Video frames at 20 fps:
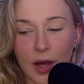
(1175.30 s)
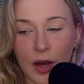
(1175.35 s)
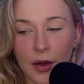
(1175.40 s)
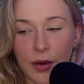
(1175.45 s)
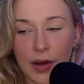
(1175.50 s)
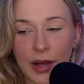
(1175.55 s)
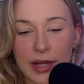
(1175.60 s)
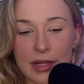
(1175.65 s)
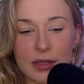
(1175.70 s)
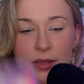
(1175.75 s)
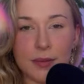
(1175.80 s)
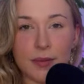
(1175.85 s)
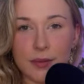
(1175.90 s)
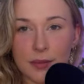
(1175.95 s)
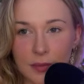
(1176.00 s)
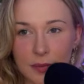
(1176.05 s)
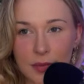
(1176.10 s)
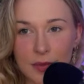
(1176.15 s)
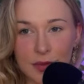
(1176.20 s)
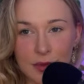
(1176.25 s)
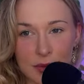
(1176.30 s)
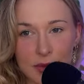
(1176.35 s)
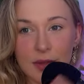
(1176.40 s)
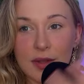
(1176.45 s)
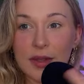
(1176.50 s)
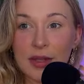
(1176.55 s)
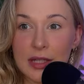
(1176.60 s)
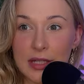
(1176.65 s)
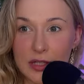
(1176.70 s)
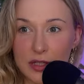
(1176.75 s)
All right.
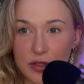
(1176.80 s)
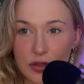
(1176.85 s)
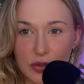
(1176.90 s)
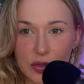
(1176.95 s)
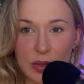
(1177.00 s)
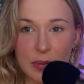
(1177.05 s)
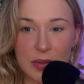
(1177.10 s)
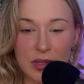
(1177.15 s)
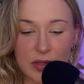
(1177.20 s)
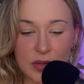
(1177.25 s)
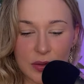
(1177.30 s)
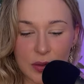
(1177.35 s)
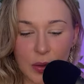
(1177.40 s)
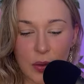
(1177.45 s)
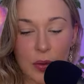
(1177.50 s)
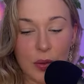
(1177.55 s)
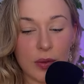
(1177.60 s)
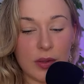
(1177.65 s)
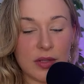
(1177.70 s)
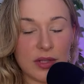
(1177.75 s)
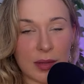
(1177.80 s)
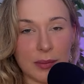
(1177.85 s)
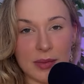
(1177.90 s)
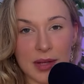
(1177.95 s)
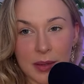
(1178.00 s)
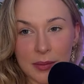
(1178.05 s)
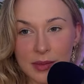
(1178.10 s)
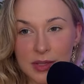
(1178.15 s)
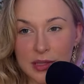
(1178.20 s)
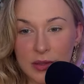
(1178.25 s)
This dream, this goal.
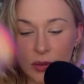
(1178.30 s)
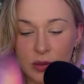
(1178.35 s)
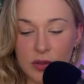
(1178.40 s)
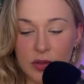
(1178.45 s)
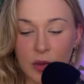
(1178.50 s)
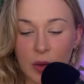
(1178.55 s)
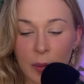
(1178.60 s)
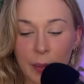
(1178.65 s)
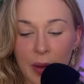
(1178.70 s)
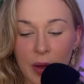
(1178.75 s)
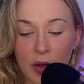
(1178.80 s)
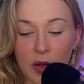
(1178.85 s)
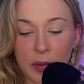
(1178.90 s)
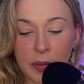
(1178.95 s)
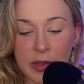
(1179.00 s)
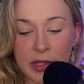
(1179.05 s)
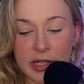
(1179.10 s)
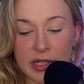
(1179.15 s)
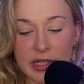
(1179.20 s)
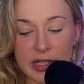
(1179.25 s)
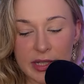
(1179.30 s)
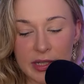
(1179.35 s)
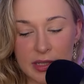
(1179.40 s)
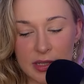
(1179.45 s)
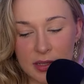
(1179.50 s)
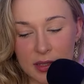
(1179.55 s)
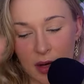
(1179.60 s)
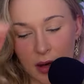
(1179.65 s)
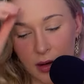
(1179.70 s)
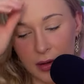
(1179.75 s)
Sometimes it's also about community,
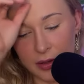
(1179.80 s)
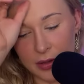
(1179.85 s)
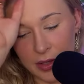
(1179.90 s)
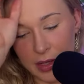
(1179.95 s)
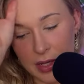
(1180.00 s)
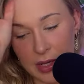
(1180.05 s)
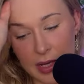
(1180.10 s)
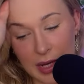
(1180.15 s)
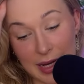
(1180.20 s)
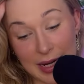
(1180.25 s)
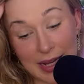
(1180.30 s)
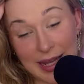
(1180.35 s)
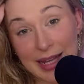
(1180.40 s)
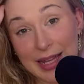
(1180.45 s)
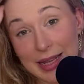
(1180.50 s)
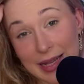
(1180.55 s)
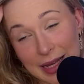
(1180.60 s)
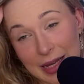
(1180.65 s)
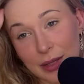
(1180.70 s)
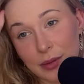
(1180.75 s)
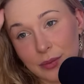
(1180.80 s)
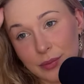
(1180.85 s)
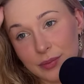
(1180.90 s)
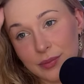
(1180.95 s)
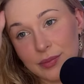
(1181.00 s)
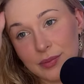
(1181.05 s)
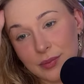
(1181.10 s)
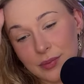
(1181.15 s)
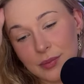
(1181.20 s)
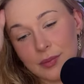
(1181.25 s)
this card, and healing.
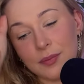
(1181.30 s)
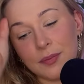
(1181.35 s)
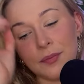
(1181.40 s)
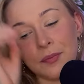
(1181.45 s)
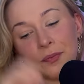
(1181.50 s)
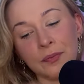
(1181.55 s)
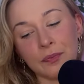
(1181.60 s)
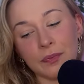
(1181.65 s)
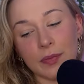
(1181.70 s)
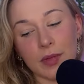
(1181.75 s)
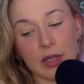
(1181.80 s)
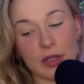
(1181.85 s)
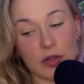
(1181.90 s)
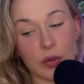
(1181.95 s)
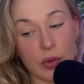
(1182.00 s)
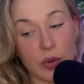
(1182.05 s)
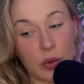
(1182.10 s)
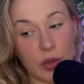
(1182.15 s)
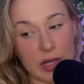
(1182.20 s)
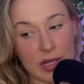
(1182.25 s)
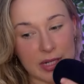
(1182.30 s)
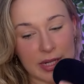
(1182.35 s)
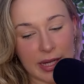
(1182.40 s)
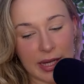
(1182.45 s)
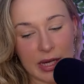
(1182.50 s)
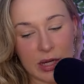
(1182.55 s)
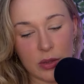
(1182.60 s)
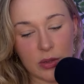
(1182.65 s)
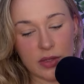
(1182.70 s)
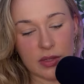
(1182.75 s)
So in order to
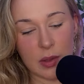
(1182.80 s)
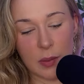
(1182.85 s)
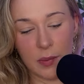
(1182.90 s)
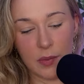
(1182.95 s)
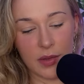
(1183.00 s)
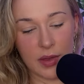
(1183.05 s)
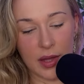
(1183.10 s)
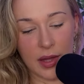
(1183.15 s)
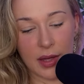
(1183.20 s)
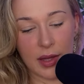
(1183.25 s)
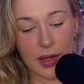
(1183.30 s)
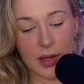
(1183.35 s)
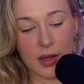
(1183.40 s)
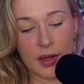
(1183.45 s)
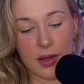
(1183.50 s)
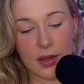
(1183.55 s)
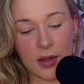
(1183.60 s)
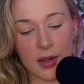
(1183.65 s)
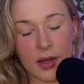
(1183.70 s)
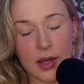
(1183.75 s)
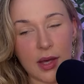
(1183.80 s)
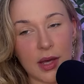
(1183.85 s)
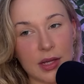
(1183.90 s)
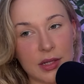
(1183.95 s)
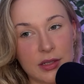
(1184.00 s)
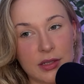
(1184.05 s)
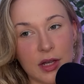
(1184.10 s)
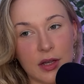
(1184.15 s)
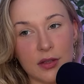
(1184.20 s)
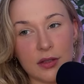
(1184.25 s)
heal something,
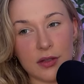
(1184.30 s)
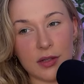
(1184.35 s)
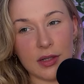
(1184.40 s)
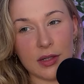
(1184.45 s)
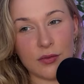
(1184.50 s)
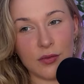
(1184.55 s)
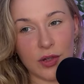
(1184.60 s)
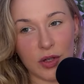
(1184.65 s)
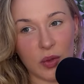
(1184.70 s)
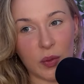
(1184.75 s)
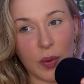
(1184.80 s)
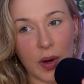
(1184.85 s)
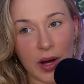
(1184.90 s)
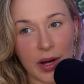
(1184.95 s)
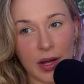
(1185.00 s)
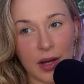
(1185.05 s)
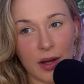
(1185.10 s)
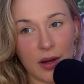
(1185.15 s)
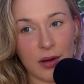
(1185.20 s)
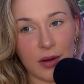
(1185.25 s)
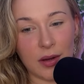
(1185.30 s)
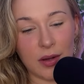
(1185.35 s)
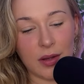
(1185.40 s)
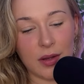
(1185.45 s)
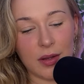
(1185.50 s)
it does require